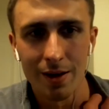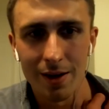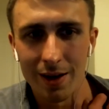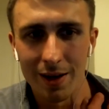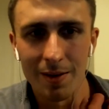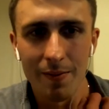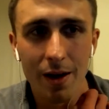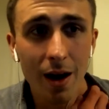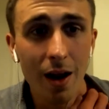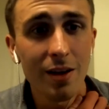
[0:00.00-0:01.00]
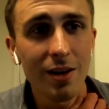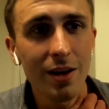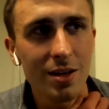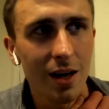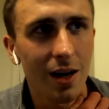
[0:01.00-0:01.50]
I think I
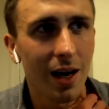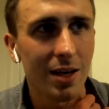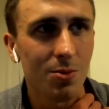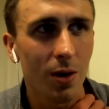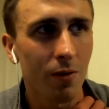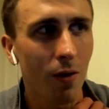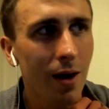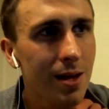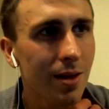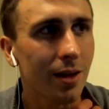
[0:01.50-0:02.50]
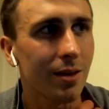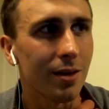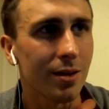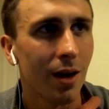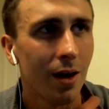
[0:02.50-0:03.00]
said it last week. I really think
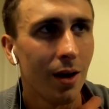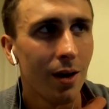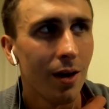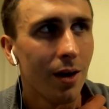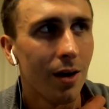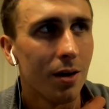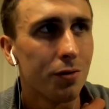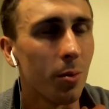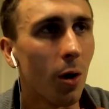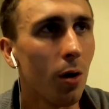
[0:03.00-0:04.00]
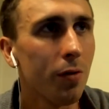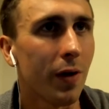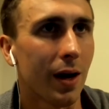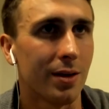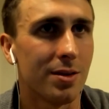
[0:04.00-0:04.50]
that from all
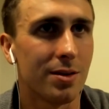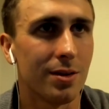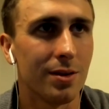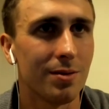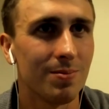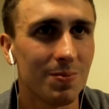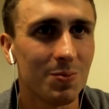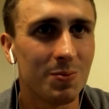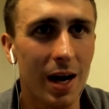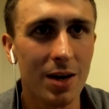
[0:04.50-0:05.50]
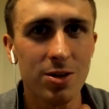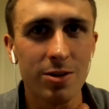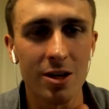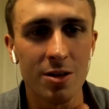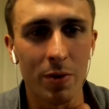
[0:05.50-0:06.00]
fans,
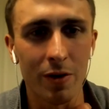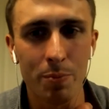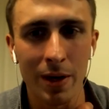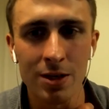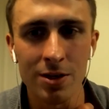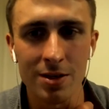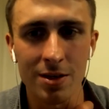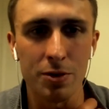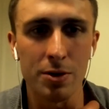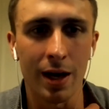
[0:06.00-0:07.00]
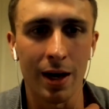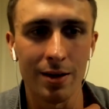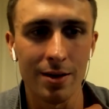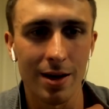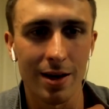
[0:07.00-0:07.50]
exercise a bit of patience if you can,
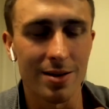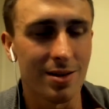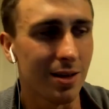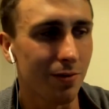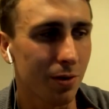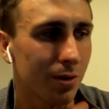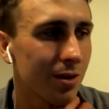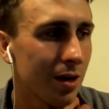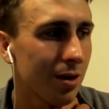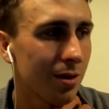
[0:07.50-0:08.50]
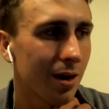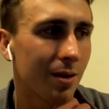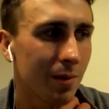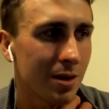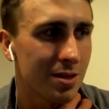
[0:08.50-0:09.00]
and it's difficult. I know that
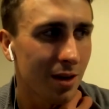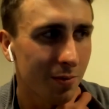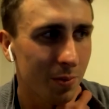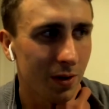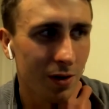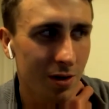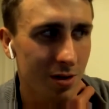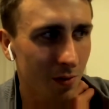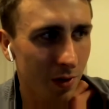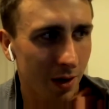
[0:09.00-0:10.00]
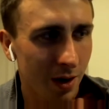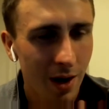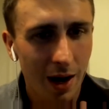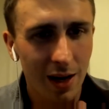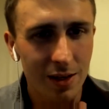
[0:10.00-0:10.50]
myself, being an Arsenal fan,
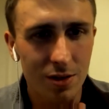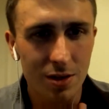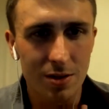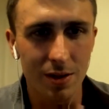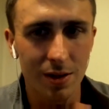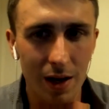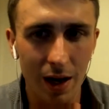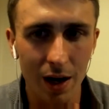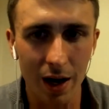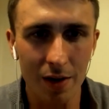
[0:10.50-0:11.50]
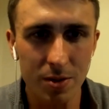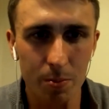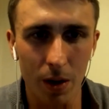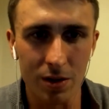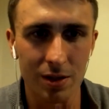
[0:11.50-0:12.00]
and just after
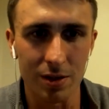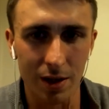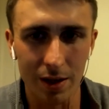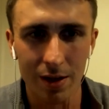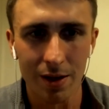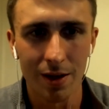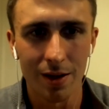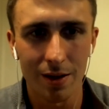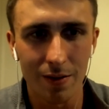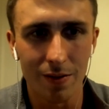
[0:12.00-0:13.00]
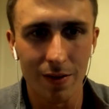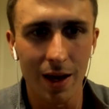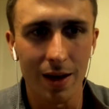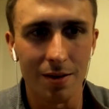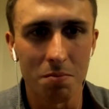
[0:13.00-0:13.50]
Boxing Day,
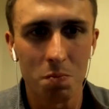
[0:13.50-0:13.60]
then